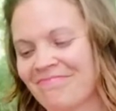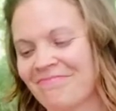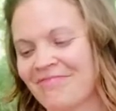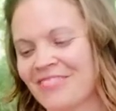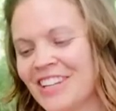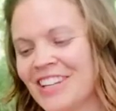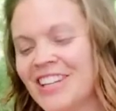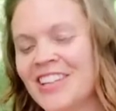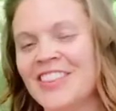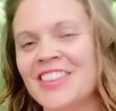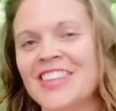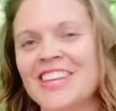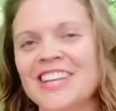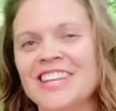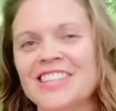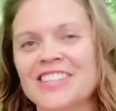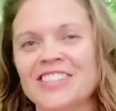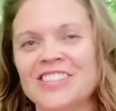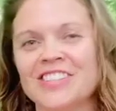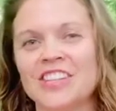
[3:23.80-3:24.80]
in
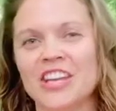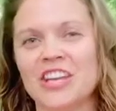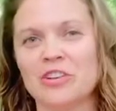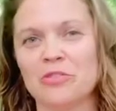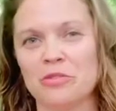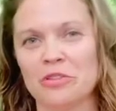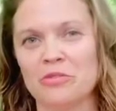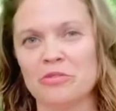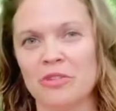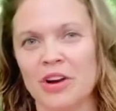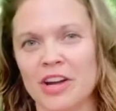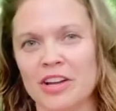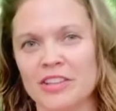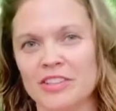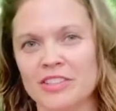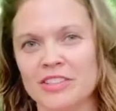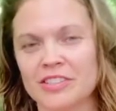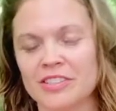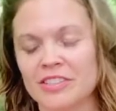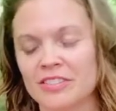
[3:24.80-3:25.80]
these sacred
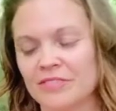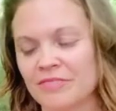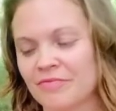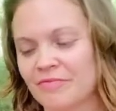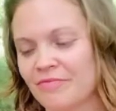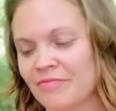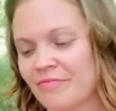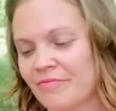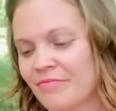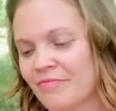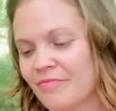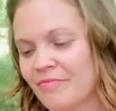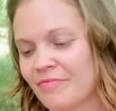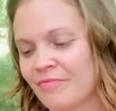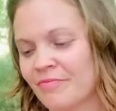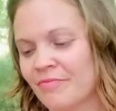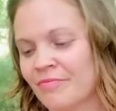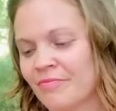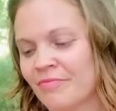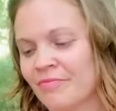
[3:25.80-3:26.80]
rites.
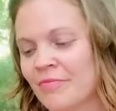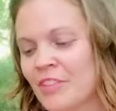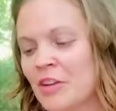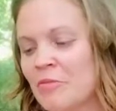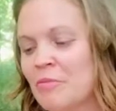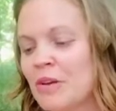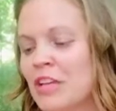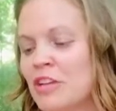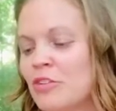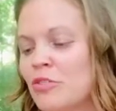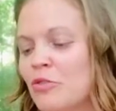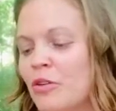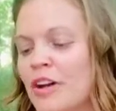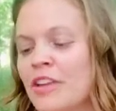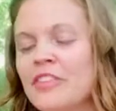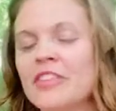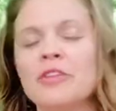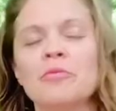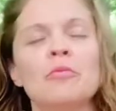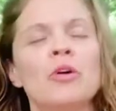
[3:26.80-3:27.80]
May you
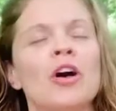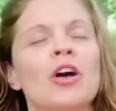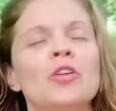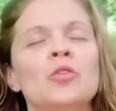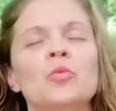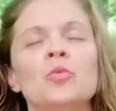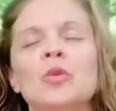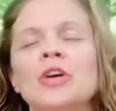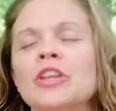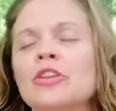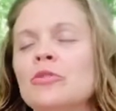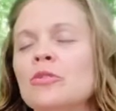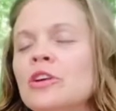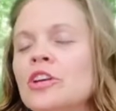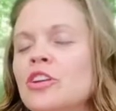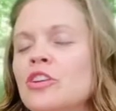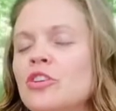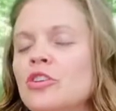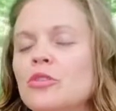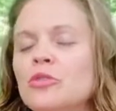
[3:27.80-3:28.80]
grant them
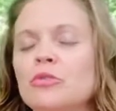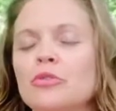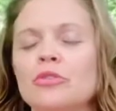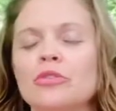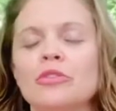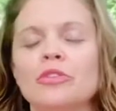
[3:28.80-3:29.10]
unwithering youth,